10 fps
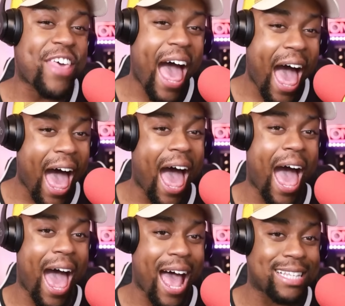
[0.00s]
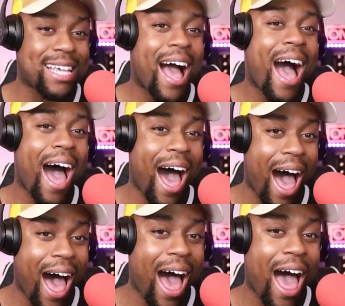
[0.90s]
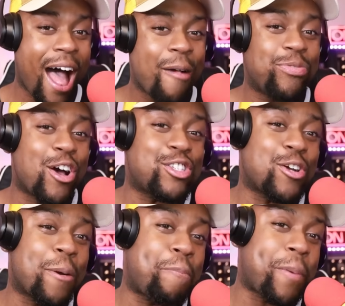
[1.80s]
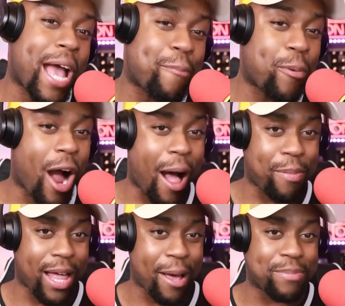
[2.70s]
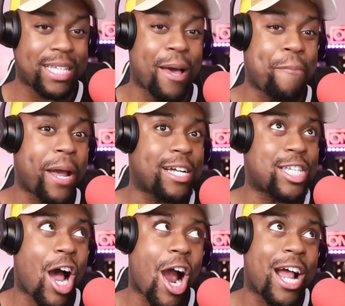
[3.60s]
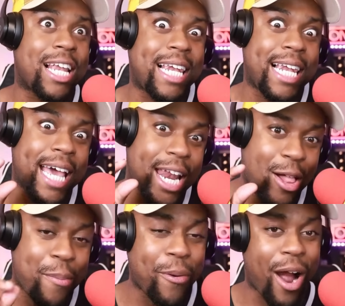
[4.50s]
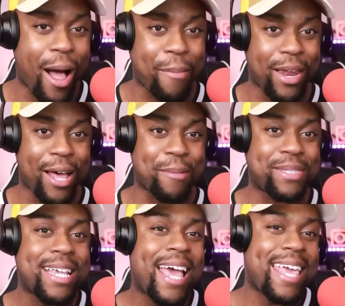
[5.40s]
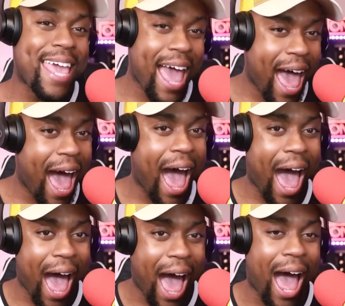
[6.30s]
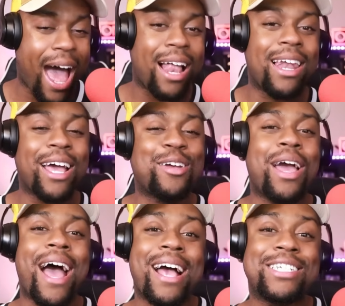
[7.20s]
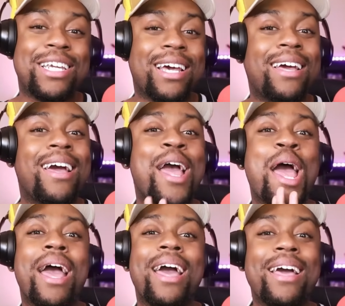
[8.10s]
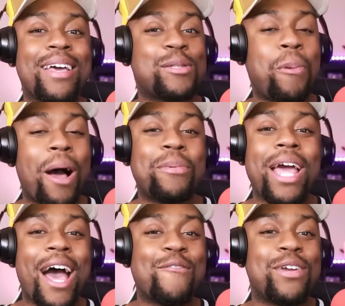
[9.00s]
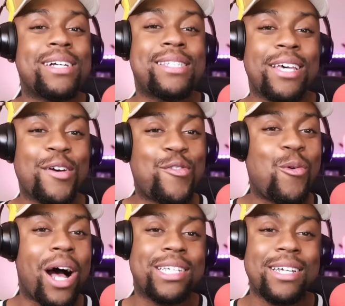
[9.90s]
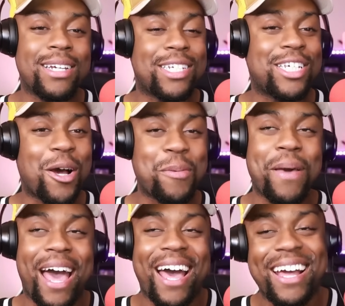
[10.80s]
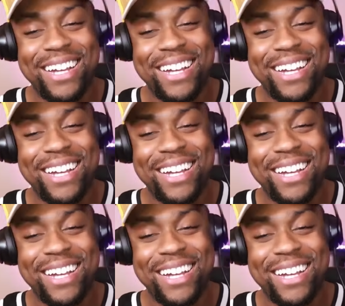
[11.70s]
that, huh? Those are big problems compared to our little problems. Yeah." Like Ashley is probably having a tiff watching this show back